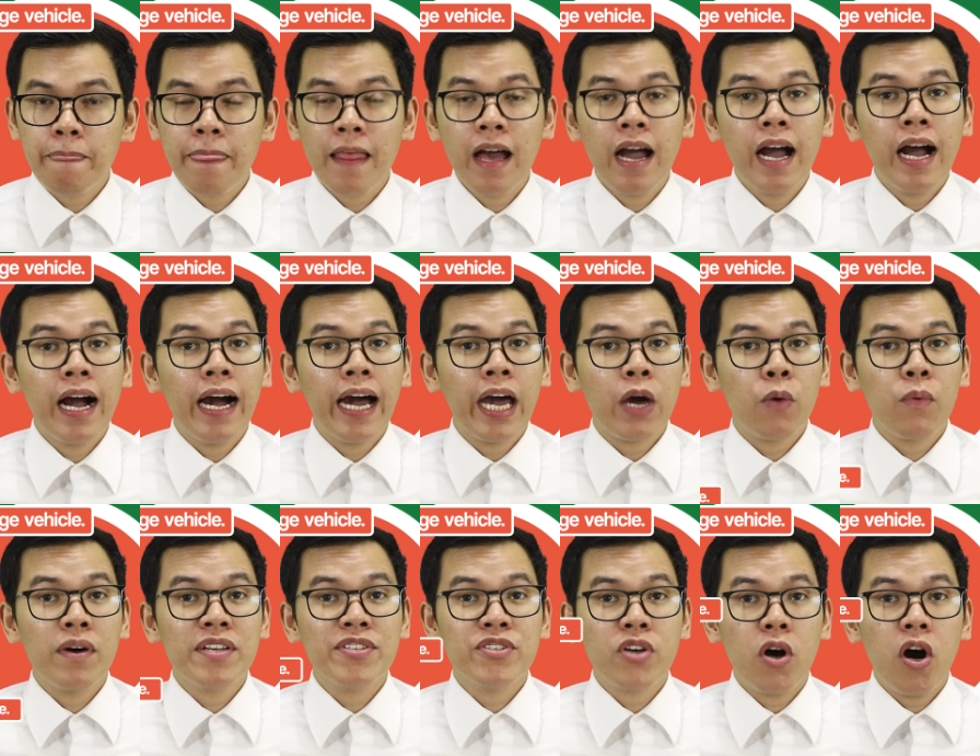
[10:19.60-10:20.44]
I
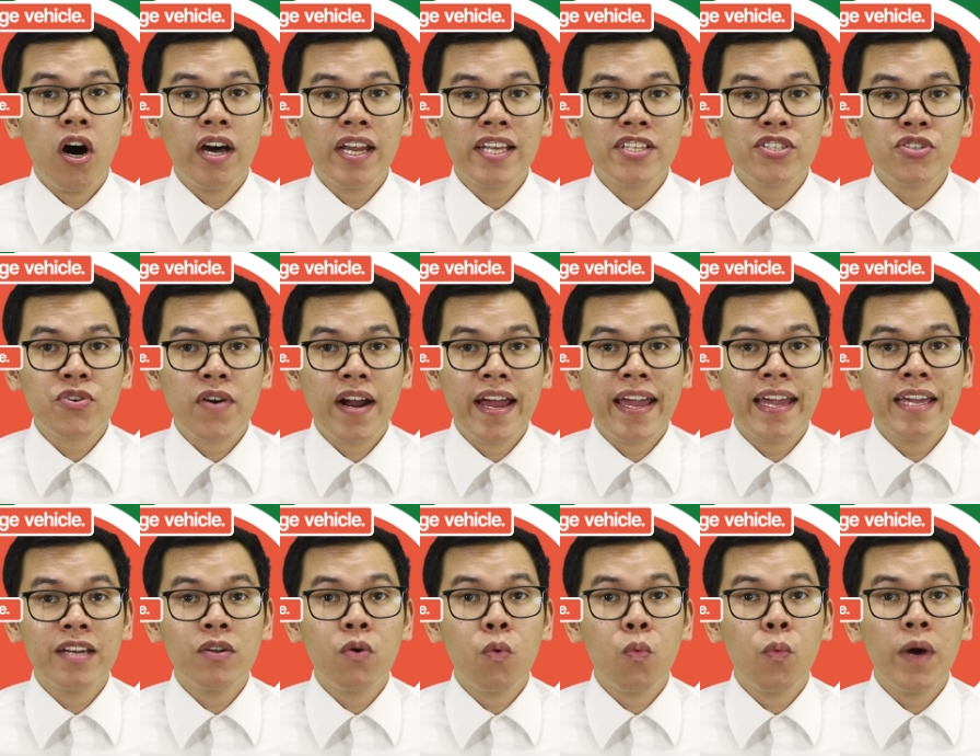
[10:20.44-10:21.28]
was on a train
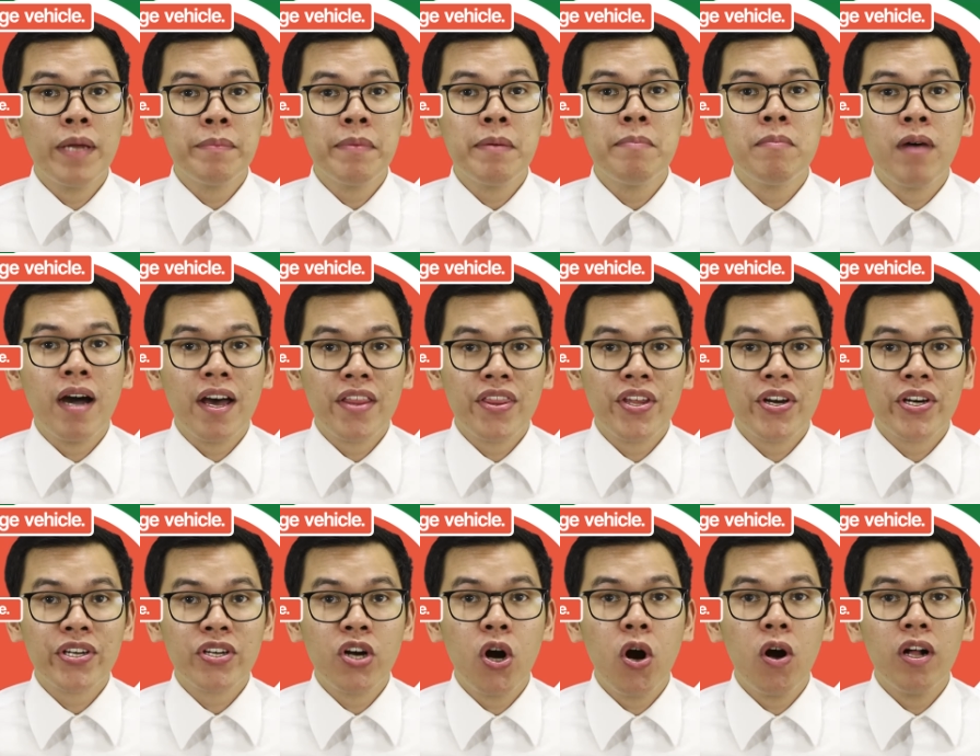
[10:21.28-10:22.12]
when my mother
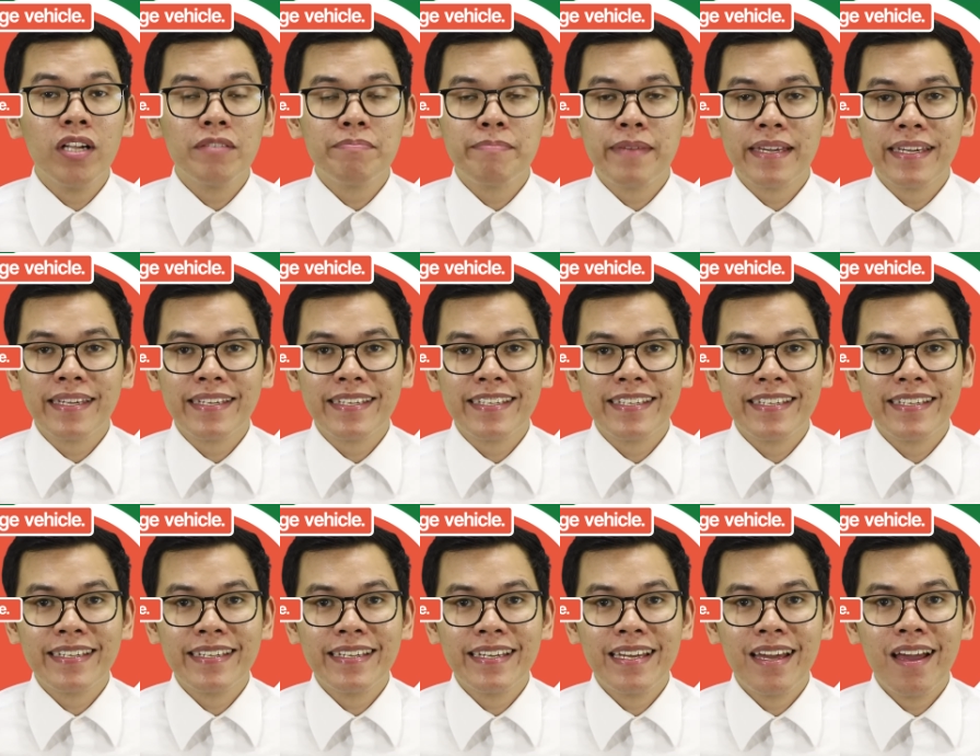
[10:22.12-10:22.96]
called me.
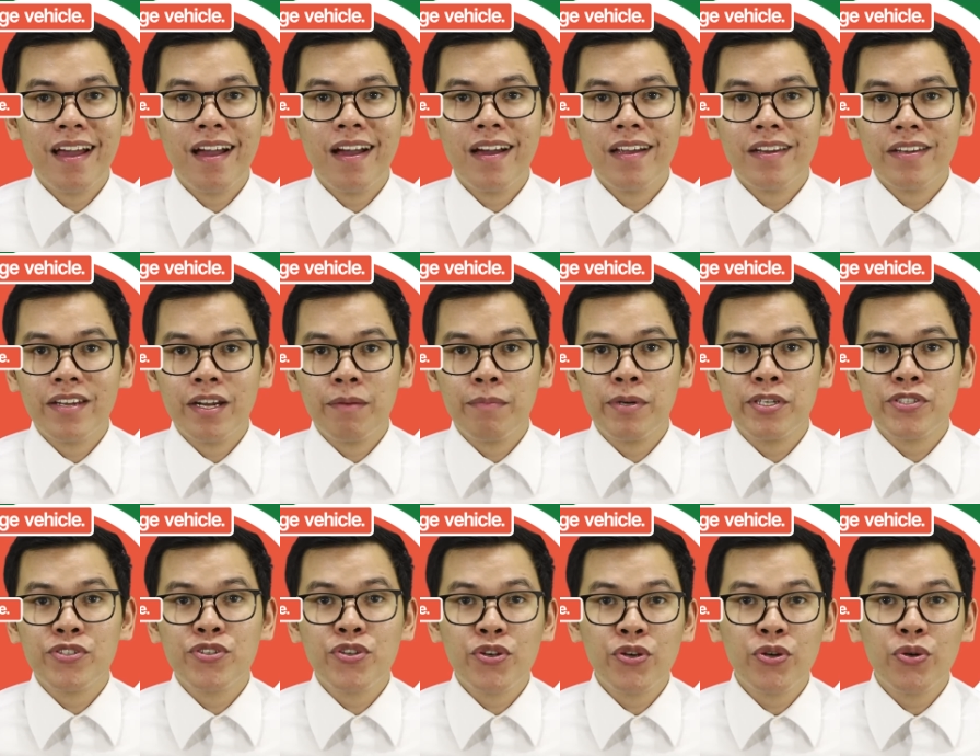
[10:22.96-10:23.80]
Number
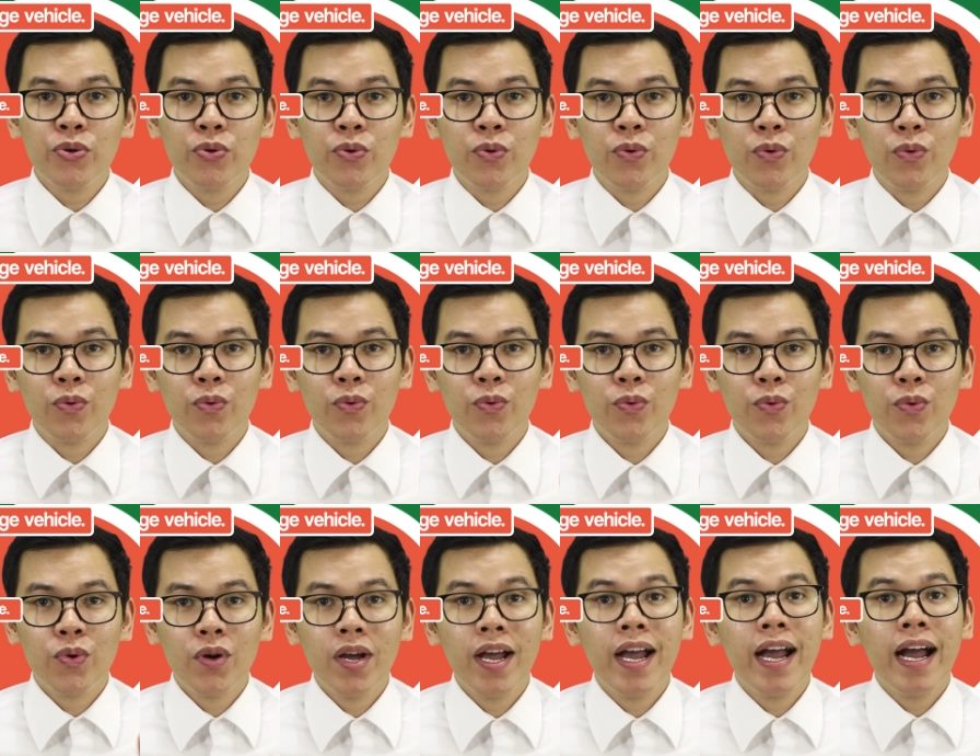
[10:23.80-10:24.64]
two,
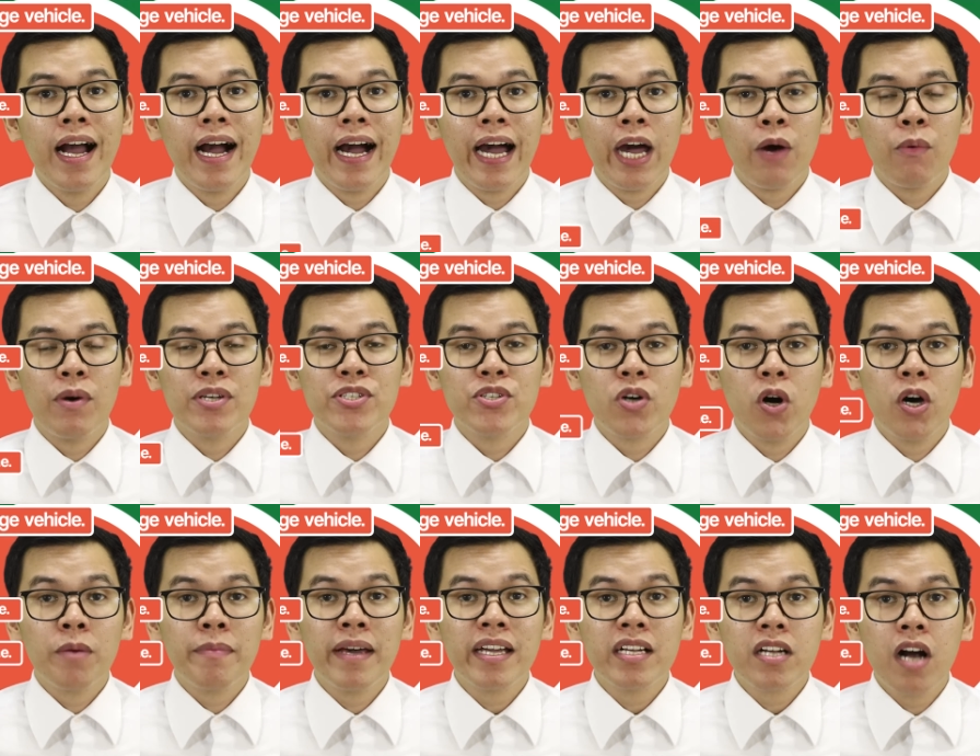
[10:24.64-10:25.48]
I was on
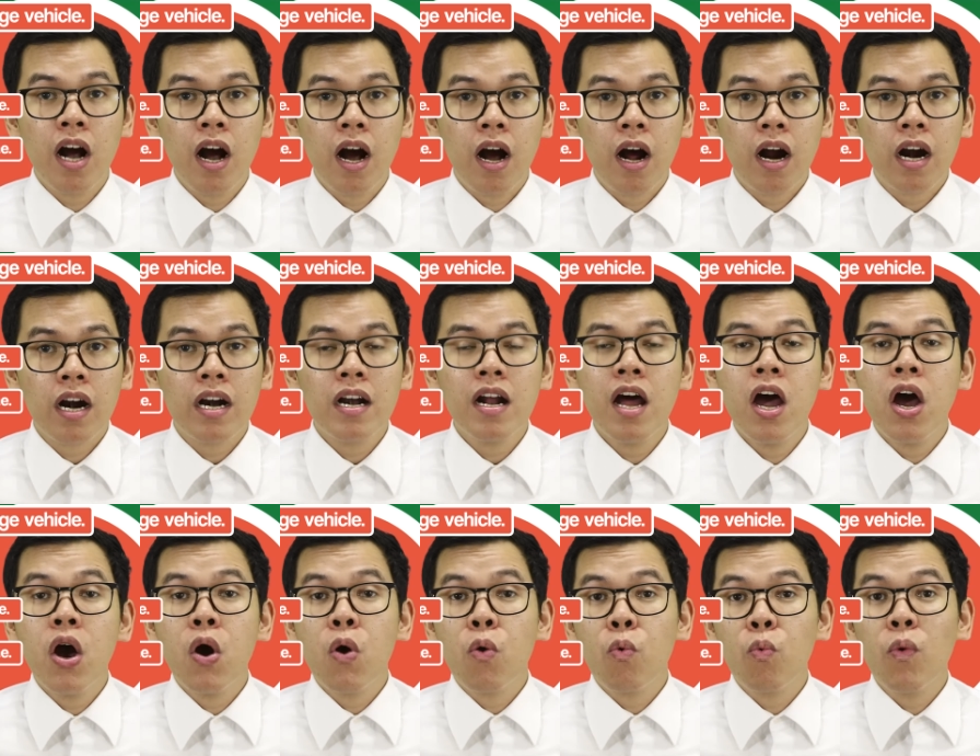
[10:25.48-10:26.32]
my car
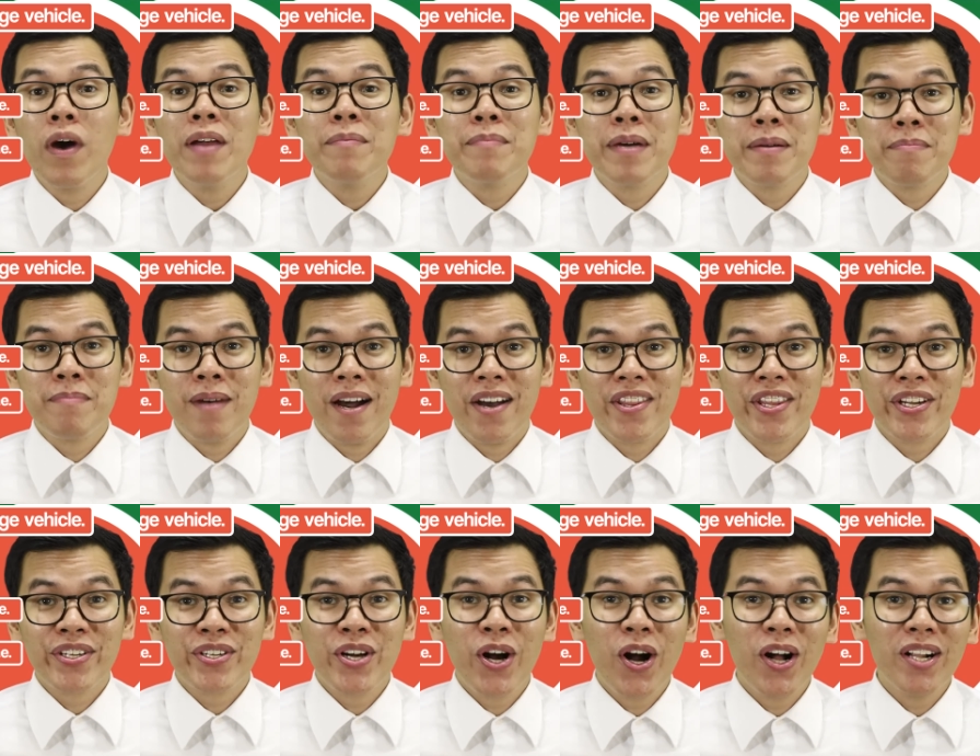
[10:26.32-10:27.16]
when my mother
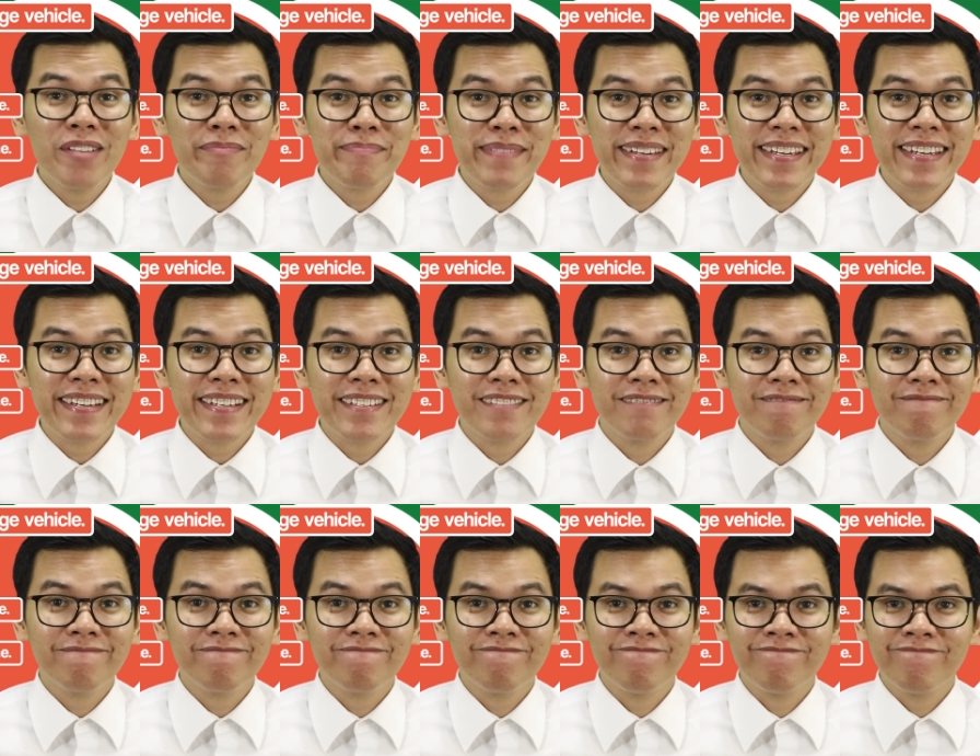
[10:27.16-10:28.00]
called me.
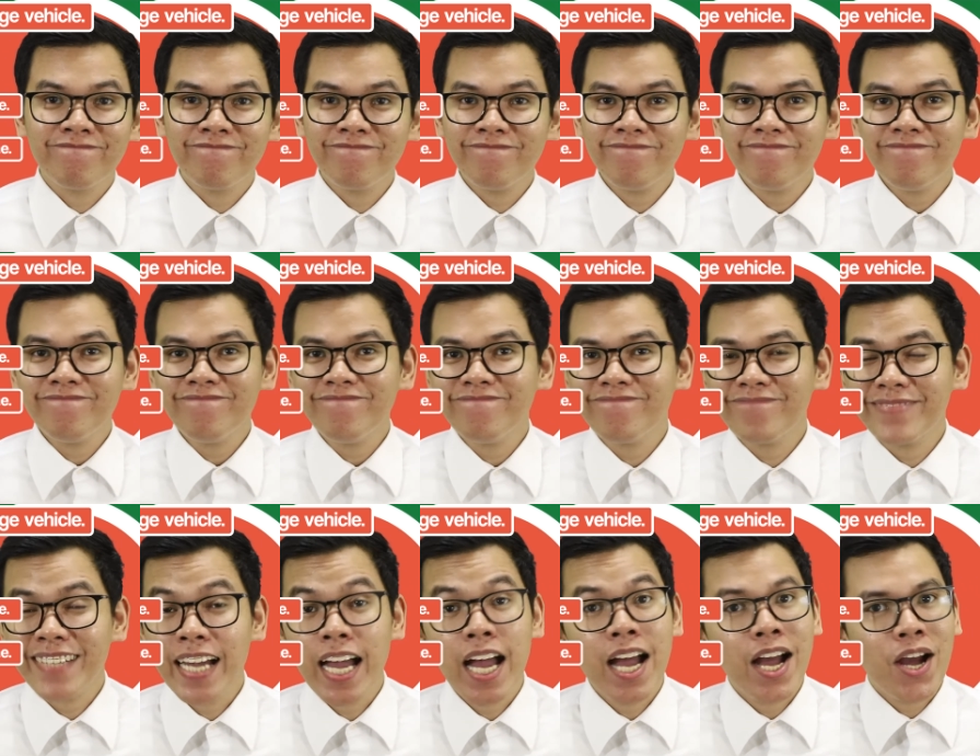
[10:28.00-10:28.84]
Hmm,
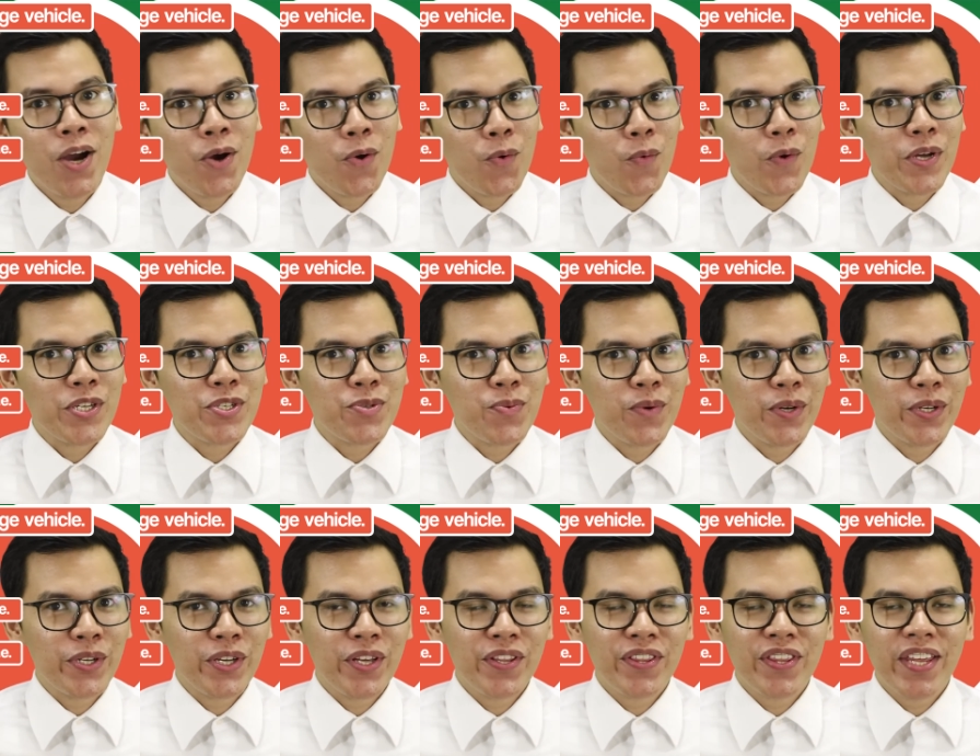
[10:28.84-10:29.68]
which one do
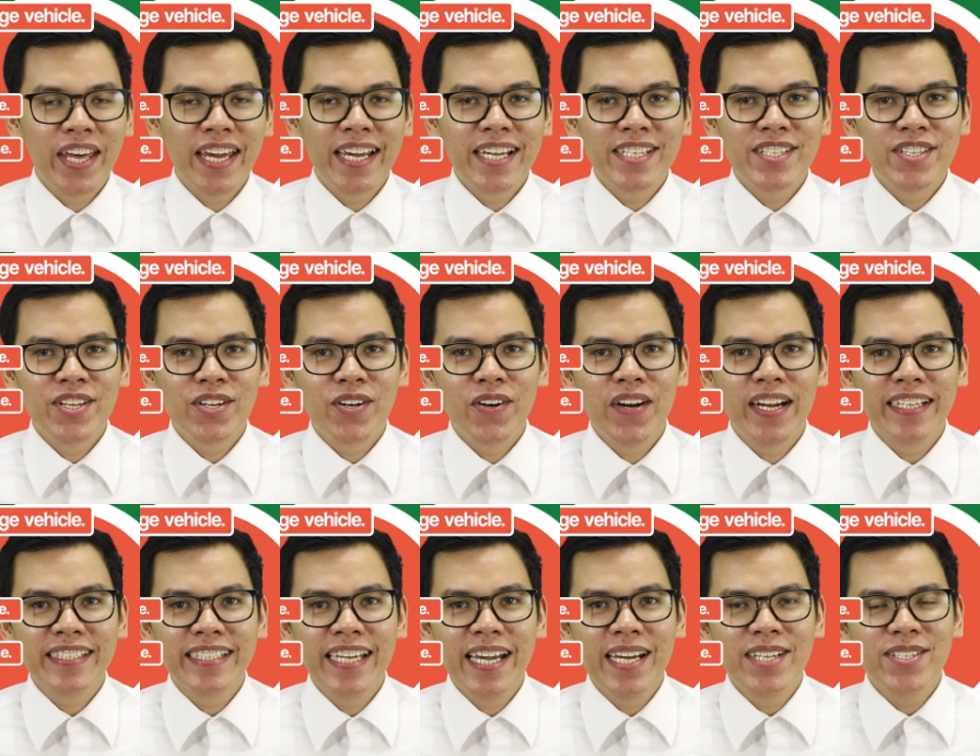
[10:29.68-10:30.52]
you think is the correct
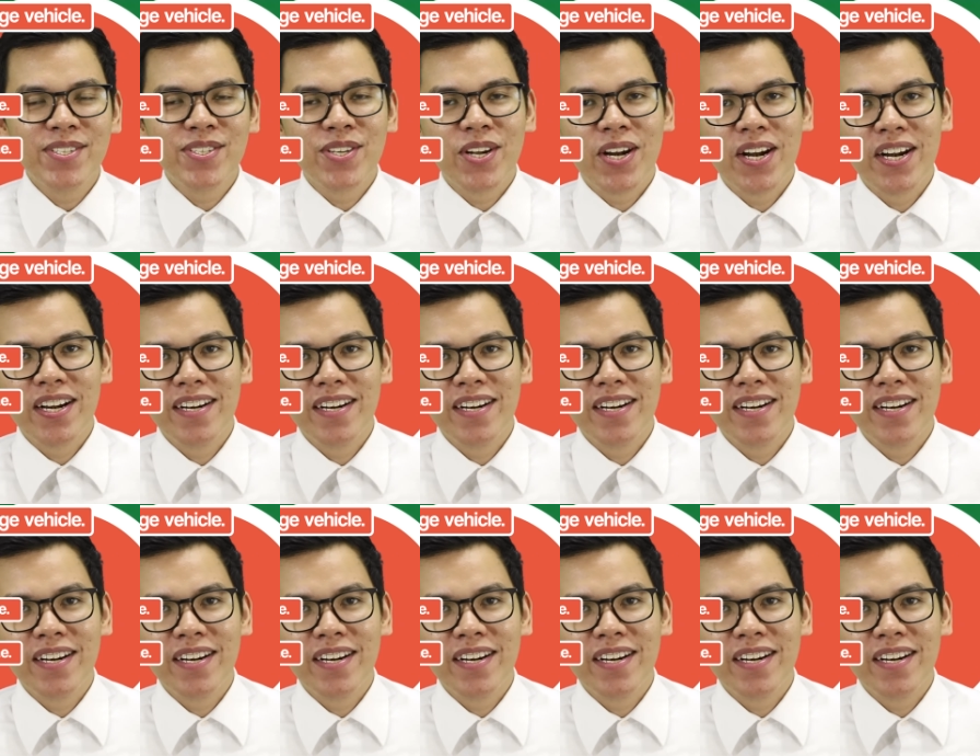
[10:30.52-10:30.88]
answer?